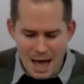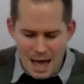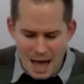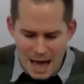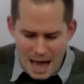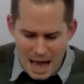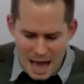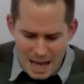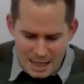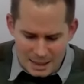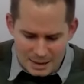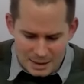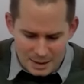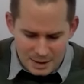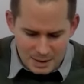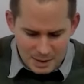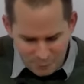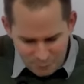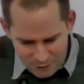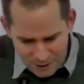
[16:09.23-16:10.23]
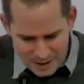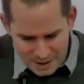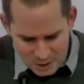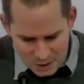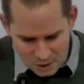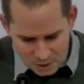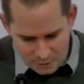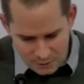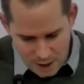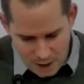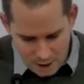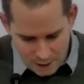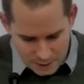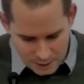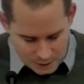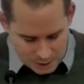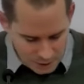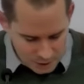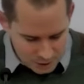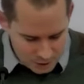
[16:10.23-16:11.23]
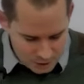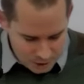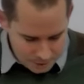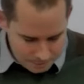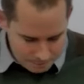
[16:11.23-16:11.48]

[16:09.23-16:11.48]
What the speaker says: and defense of us.